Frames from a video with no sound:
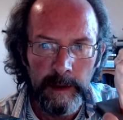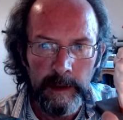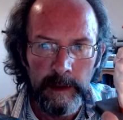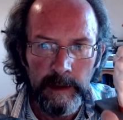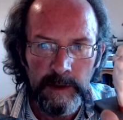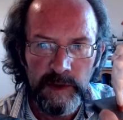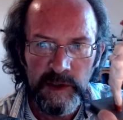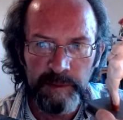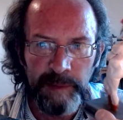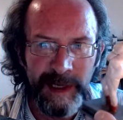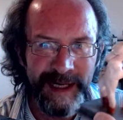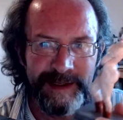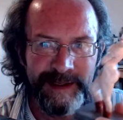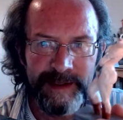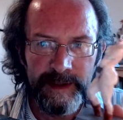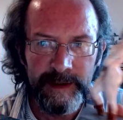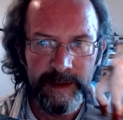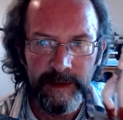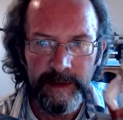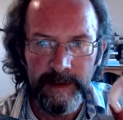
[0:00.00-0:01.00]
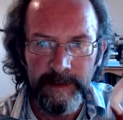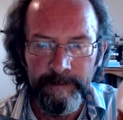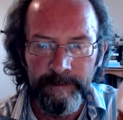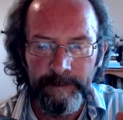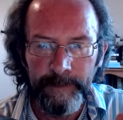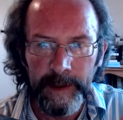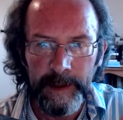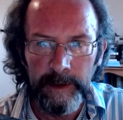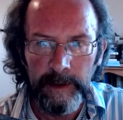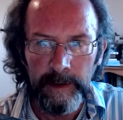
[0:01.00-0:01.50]
just painted,
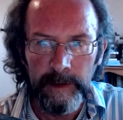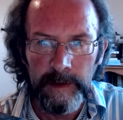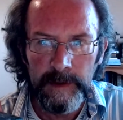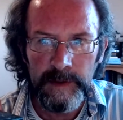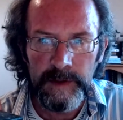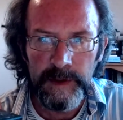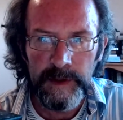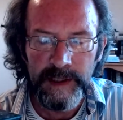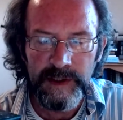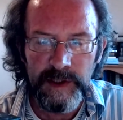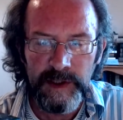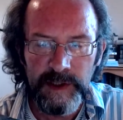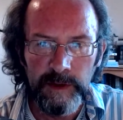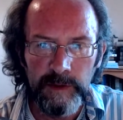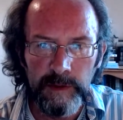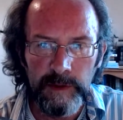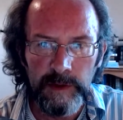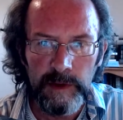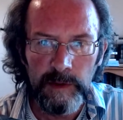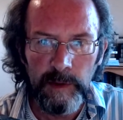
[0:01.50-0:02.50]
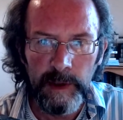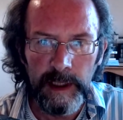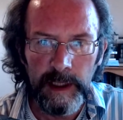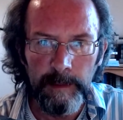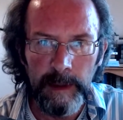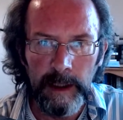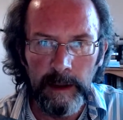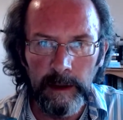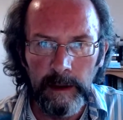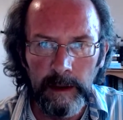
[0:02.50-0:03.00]
you know. So that's
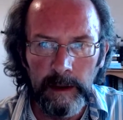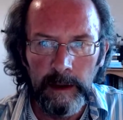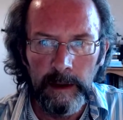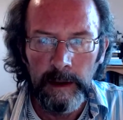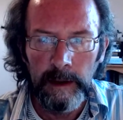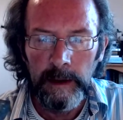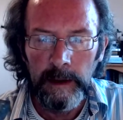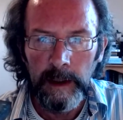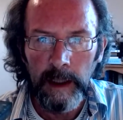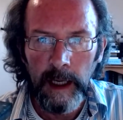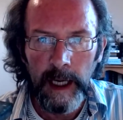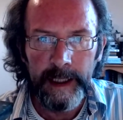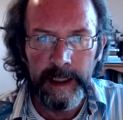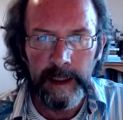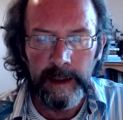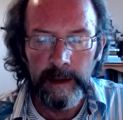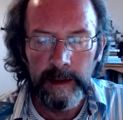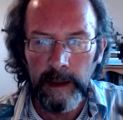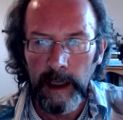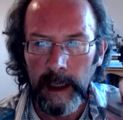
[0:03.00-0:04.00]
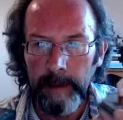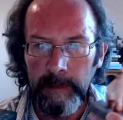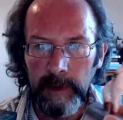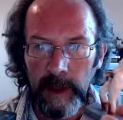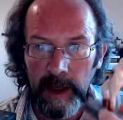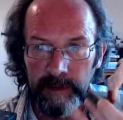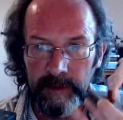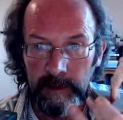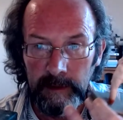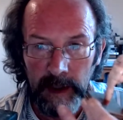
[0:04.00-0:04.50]
120mm. I
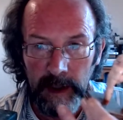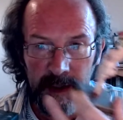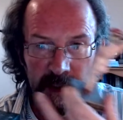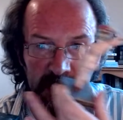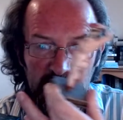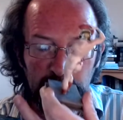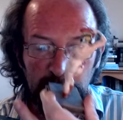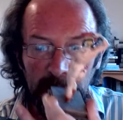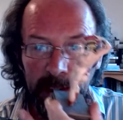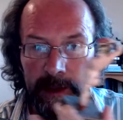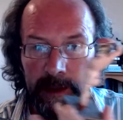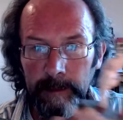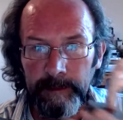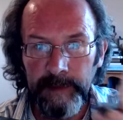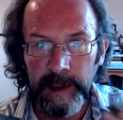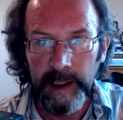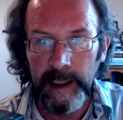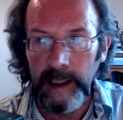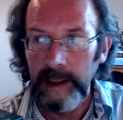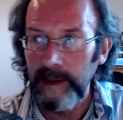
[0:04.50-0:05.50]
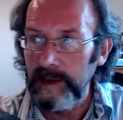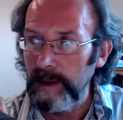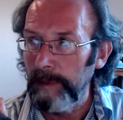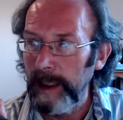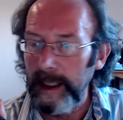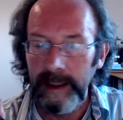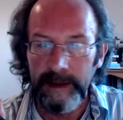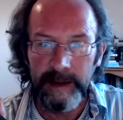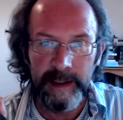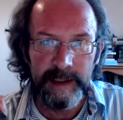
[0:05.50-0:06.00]
can split up the kit to
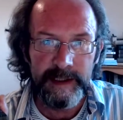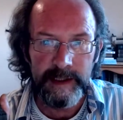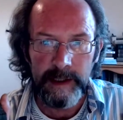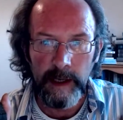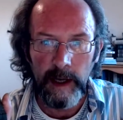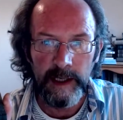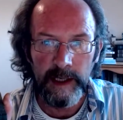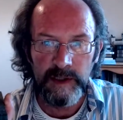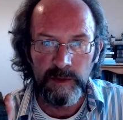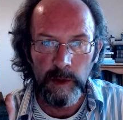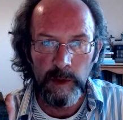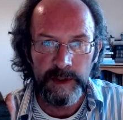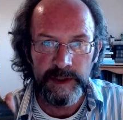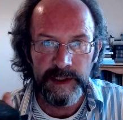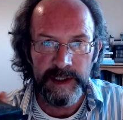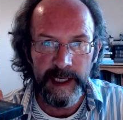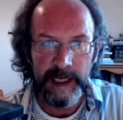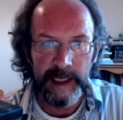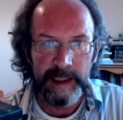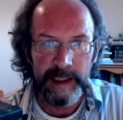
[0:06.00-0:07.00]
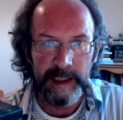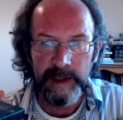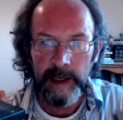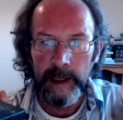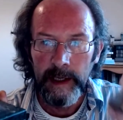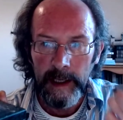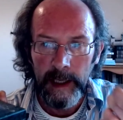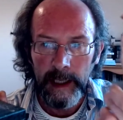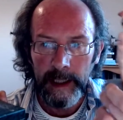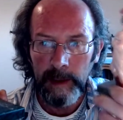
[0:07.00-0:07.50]
make it this size, 1/6,
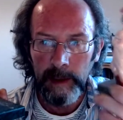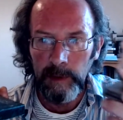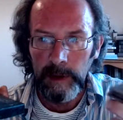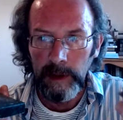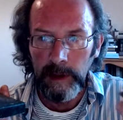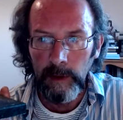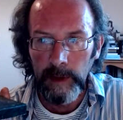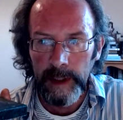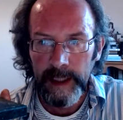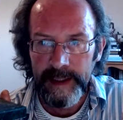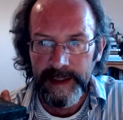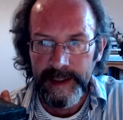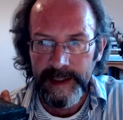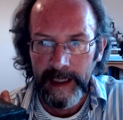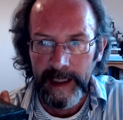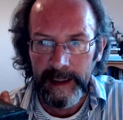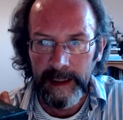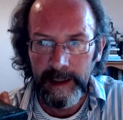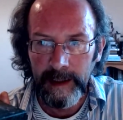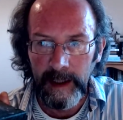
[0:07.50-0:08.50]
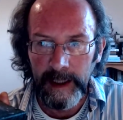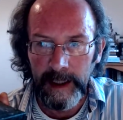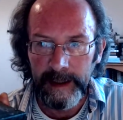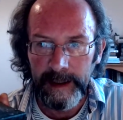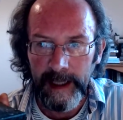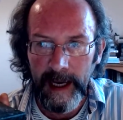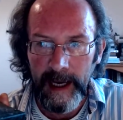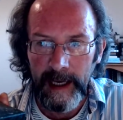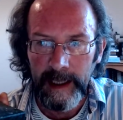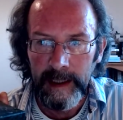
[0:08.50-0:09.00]
and it will look exactly like
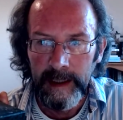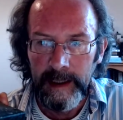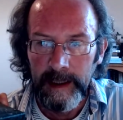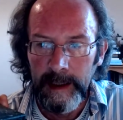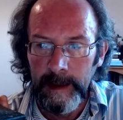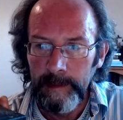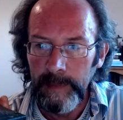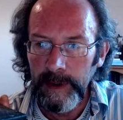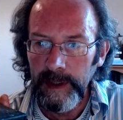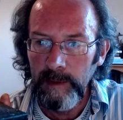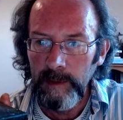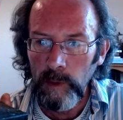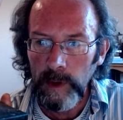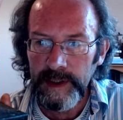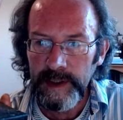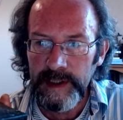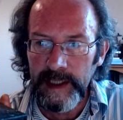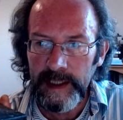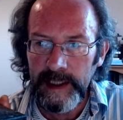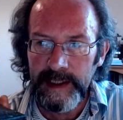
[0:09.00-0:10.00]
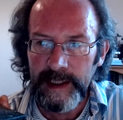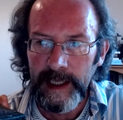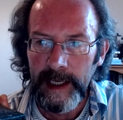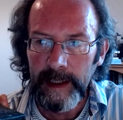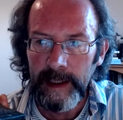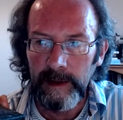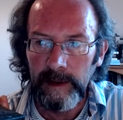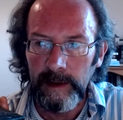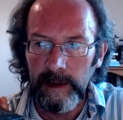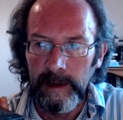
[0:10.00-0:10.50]
that, but in 1/6
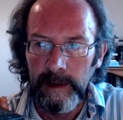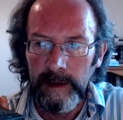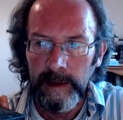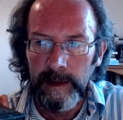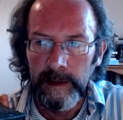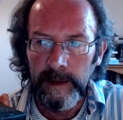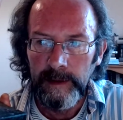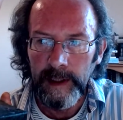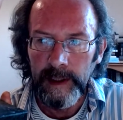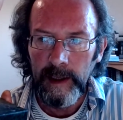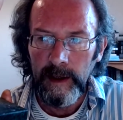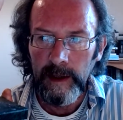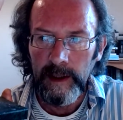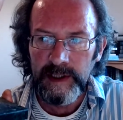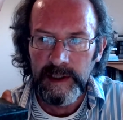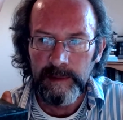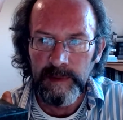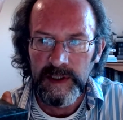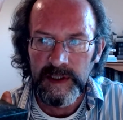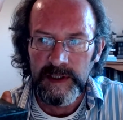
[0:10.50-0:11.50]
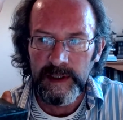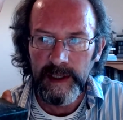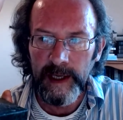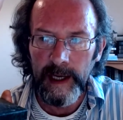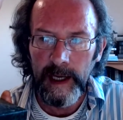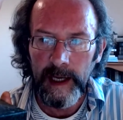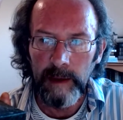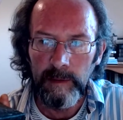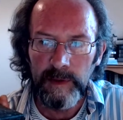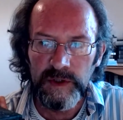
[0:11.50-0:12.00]
scale. The Artemis
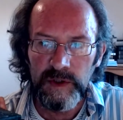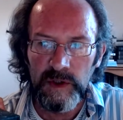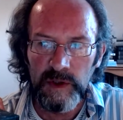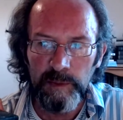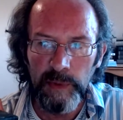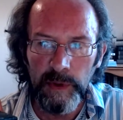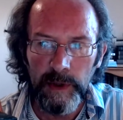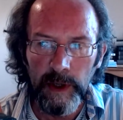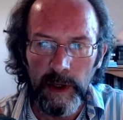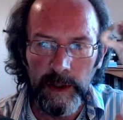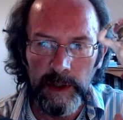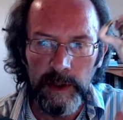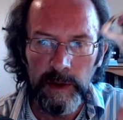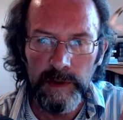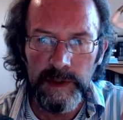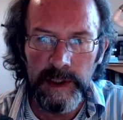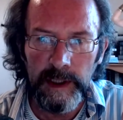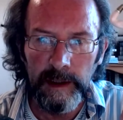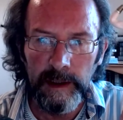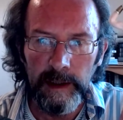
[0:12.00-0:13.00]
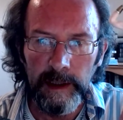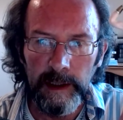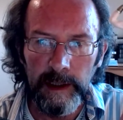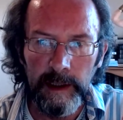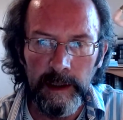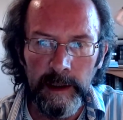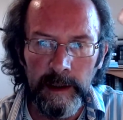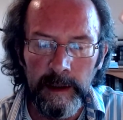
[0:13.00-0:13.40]
there was just put on using the